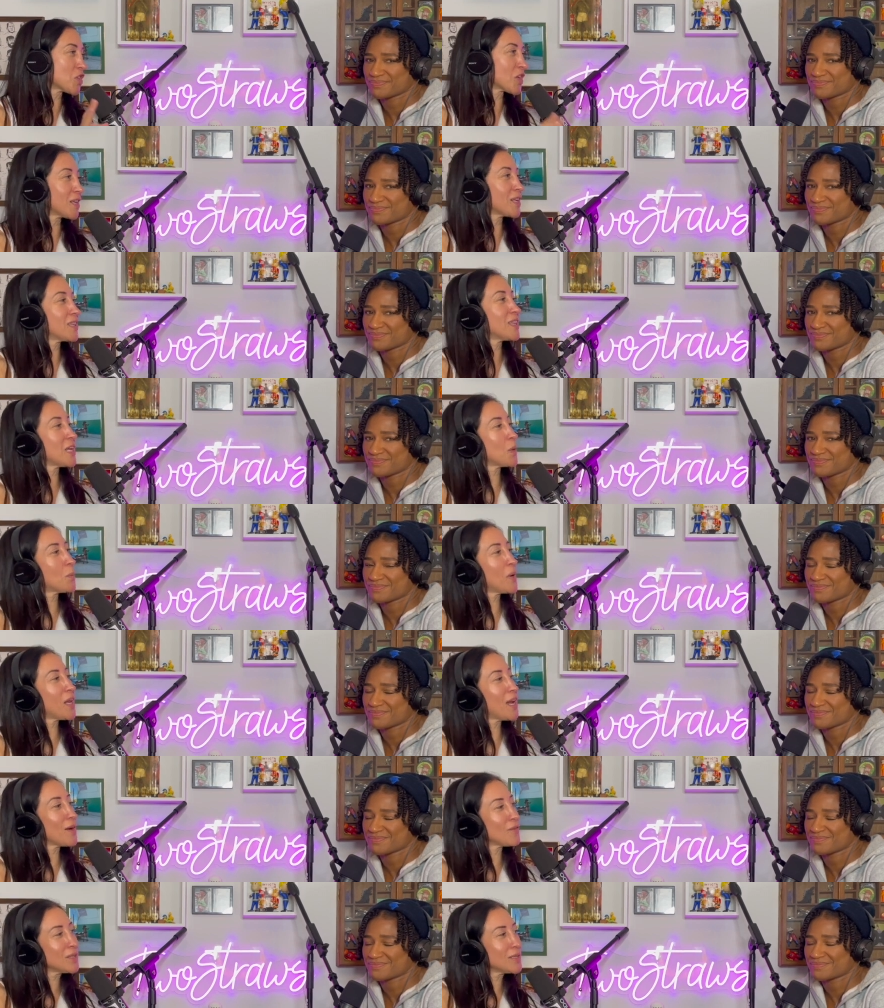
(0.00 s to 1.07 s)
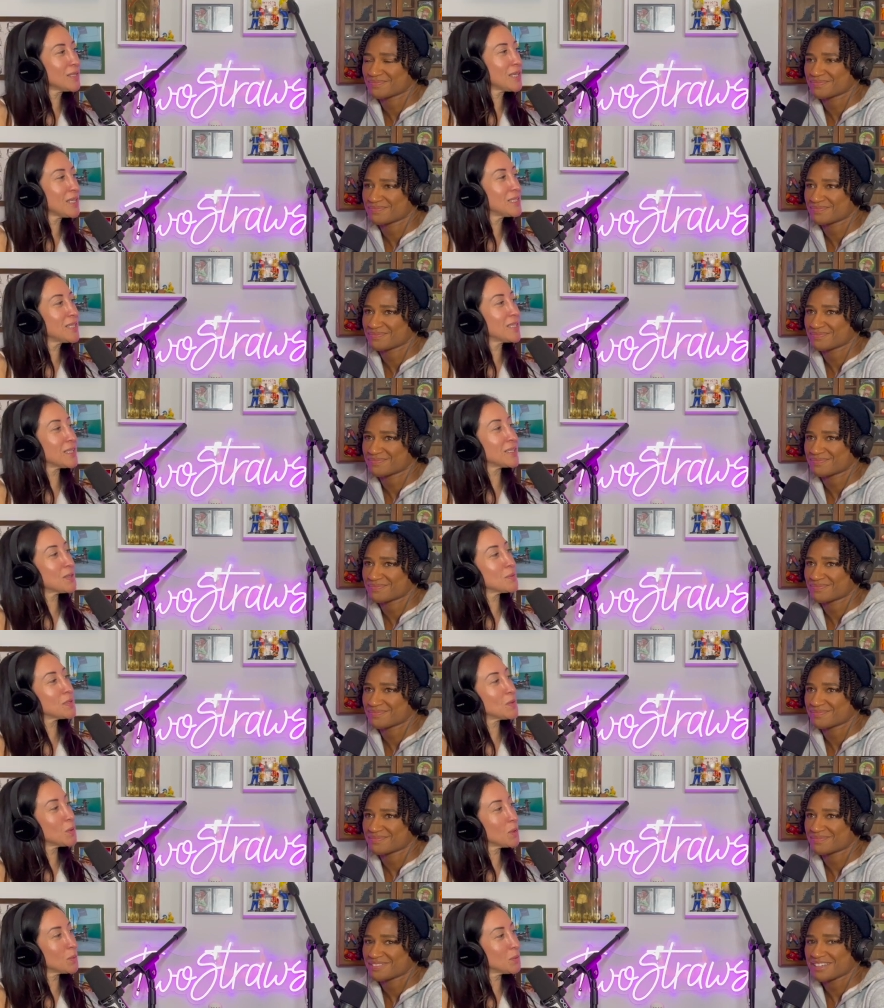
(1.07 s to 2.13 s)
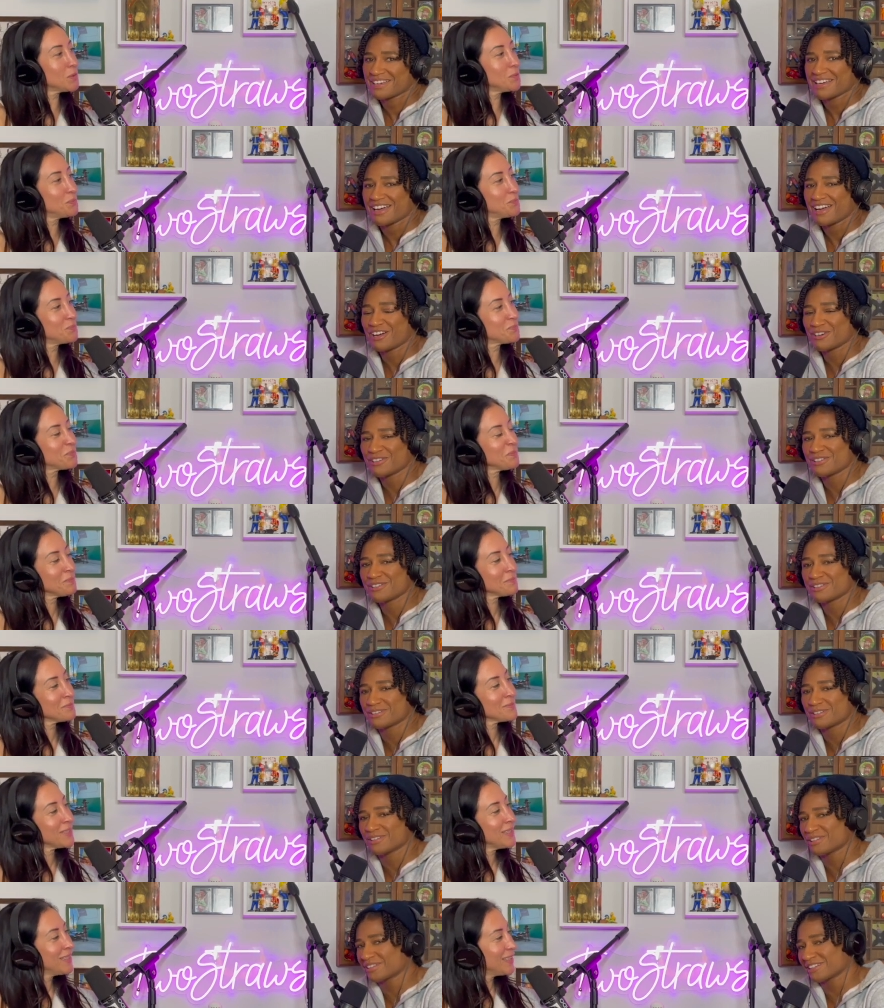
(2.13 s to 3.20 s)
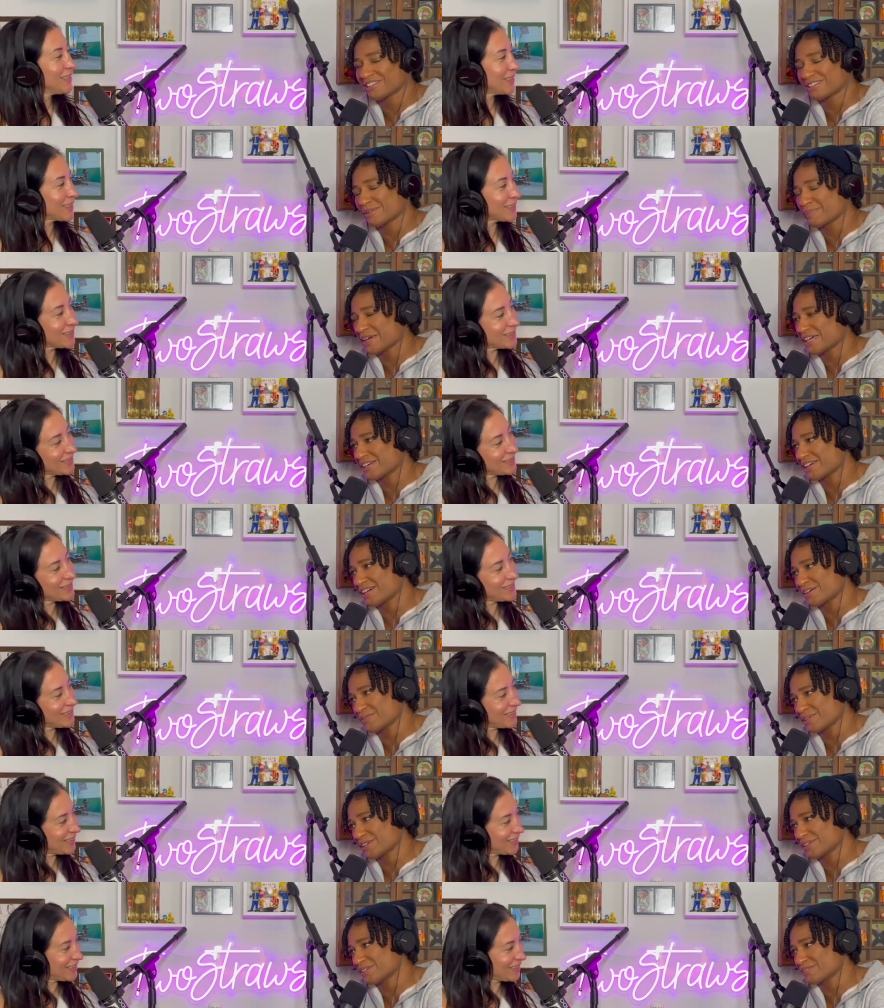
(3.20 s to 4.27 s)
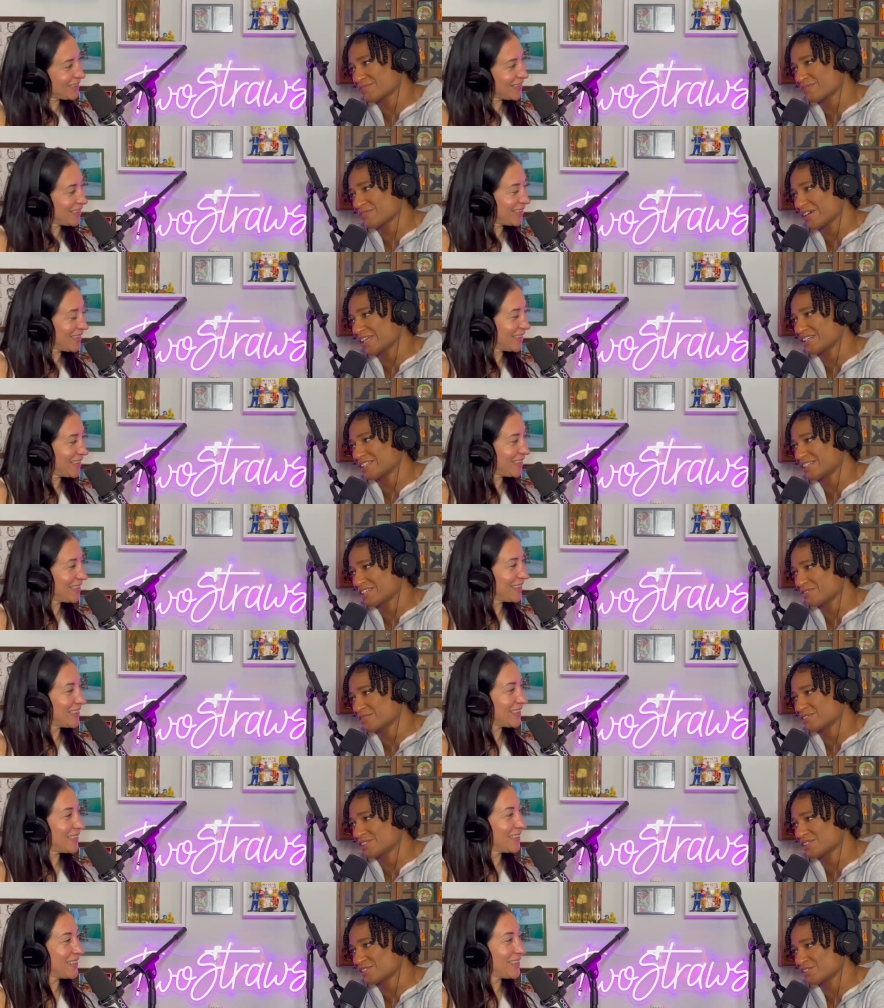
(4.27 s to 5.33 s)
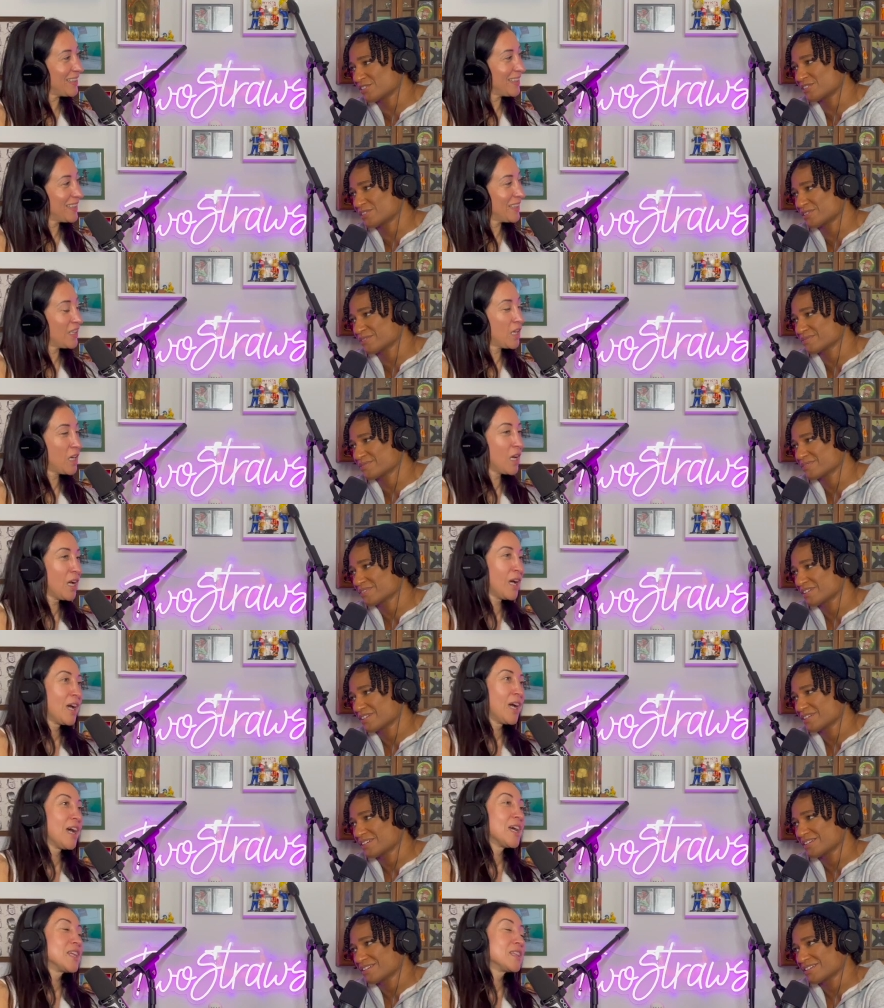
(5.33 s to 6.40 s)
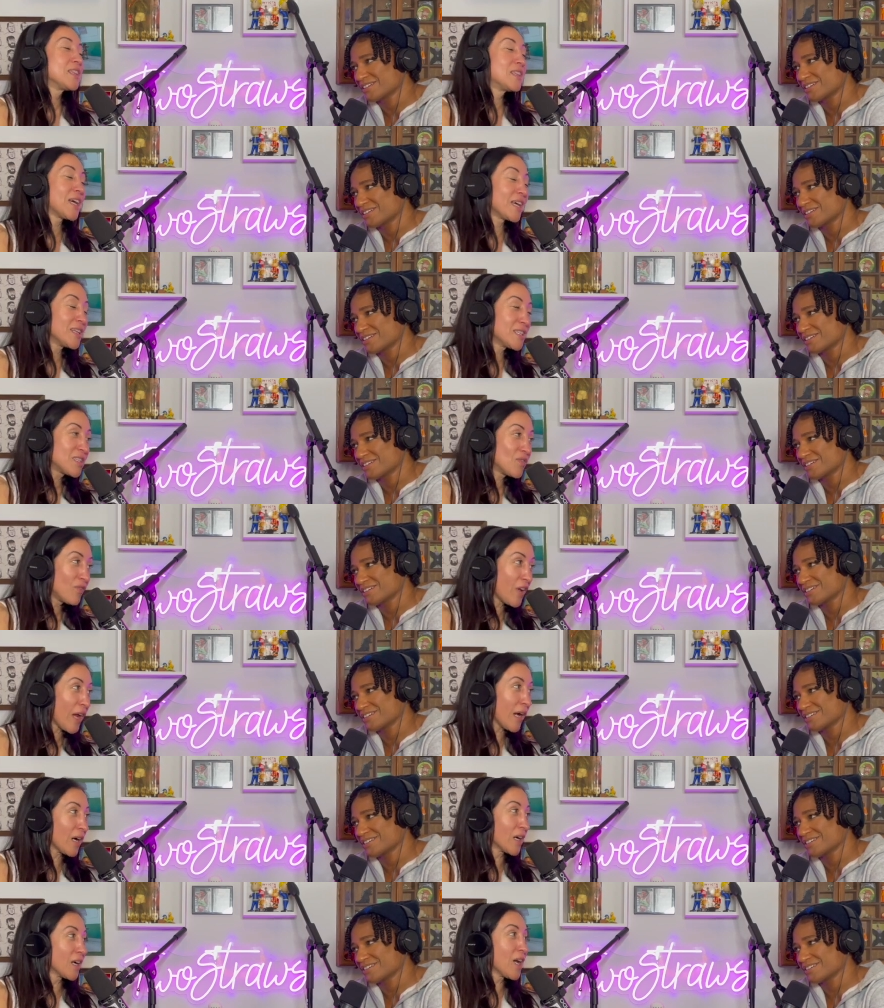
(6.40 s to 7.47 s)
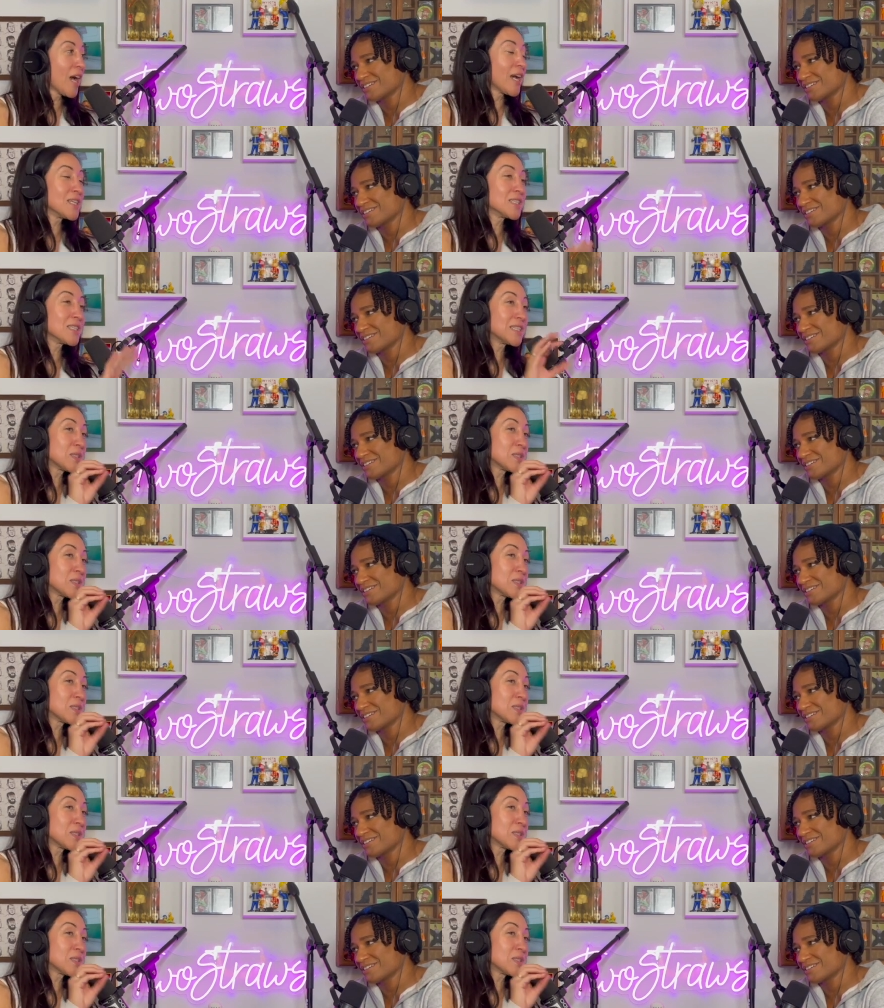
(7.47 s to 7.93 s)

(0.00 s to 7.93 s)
Speaker 1: kind of thing. But everything he did, I thought was adorable.
Speaker 2: How are you going to look like the bad guy when you're fighting Henry Cejudo?
Speaker 1: That is fair. I didn't